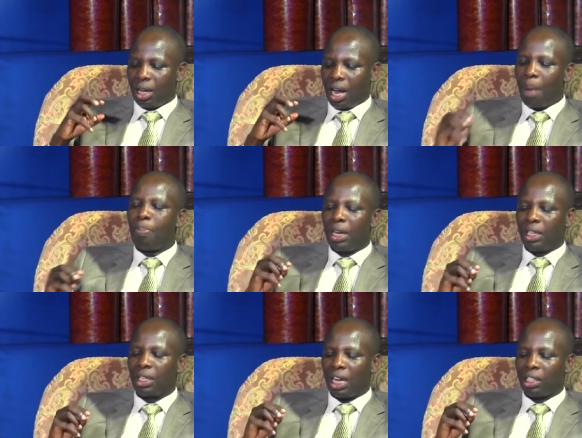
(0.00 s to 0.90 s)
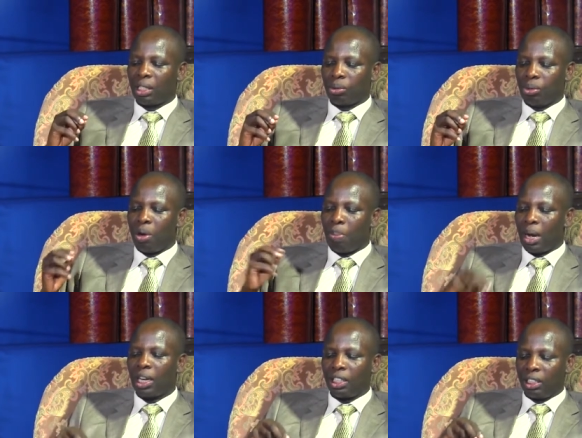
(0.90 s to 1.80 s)
happened as we were
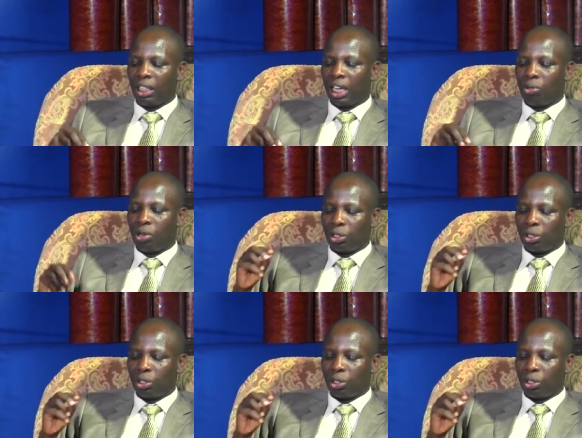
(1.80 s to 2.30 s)
packaging and we